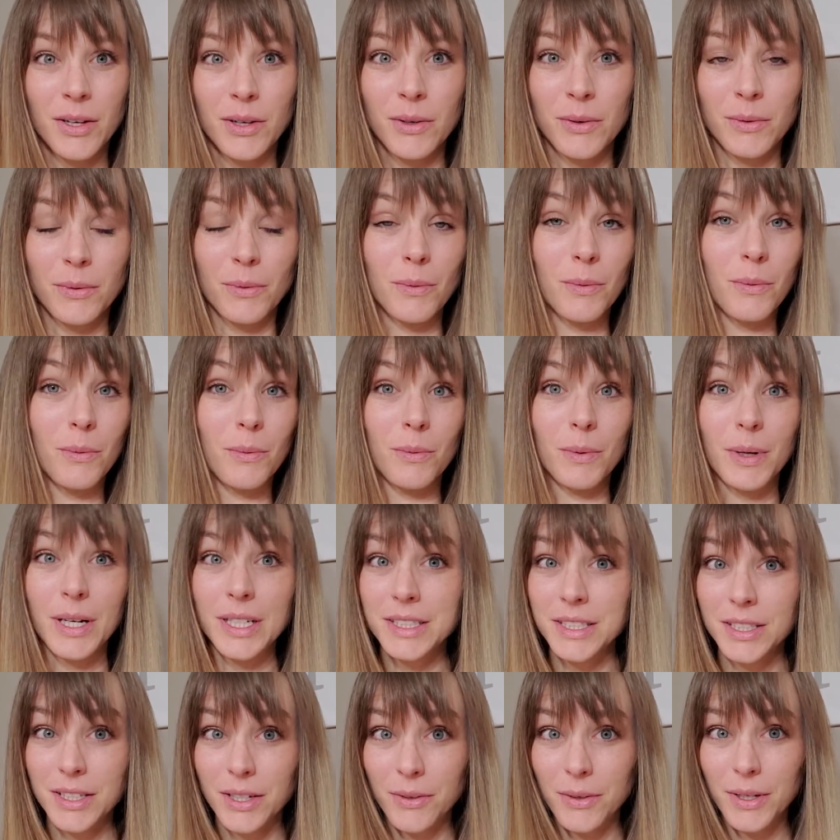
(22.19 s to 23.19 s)

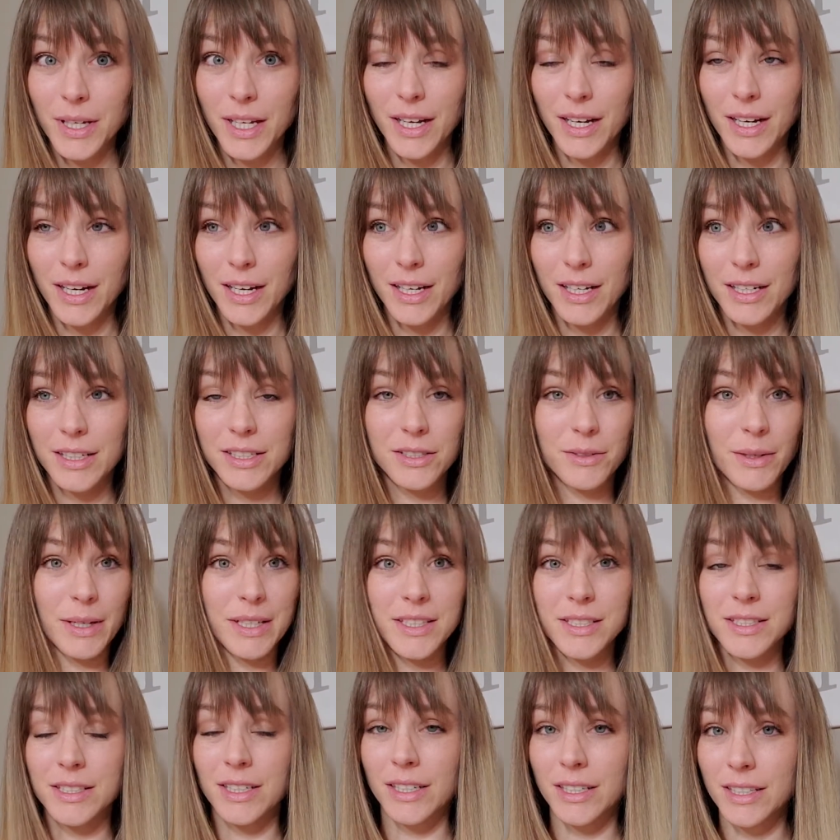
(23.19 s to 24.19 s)
What's going on? Do I
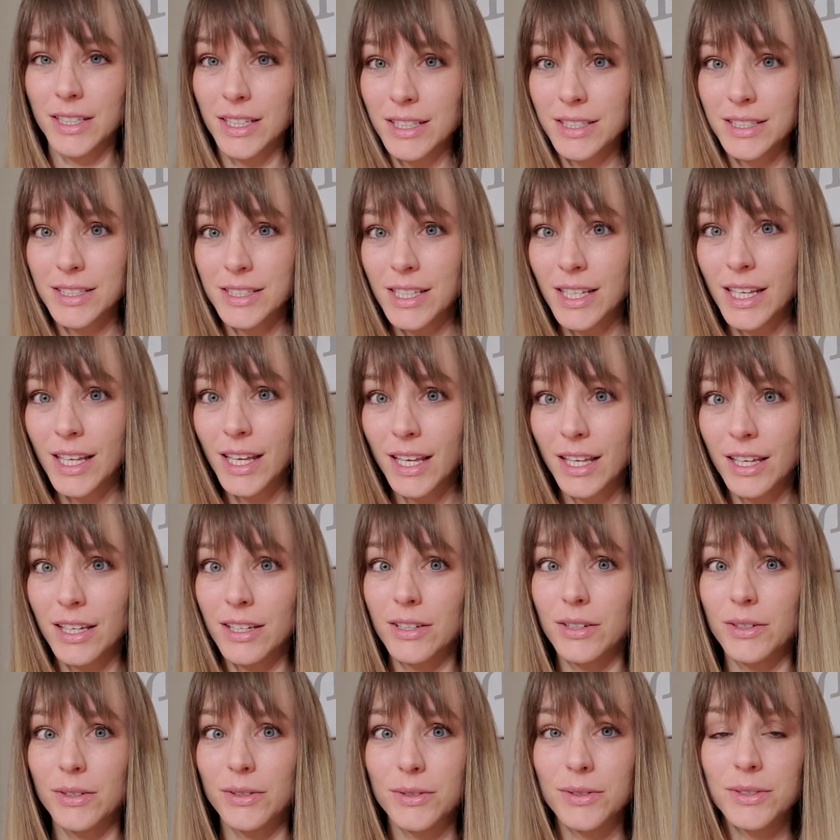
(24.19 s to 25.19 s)
still need
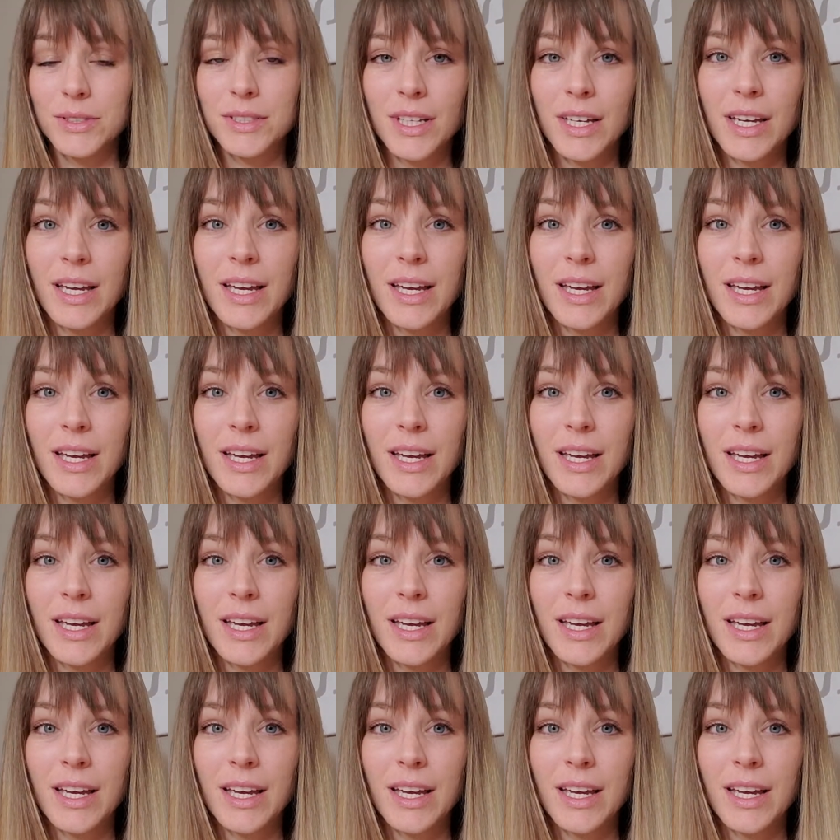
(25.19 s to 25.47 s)
CEUs?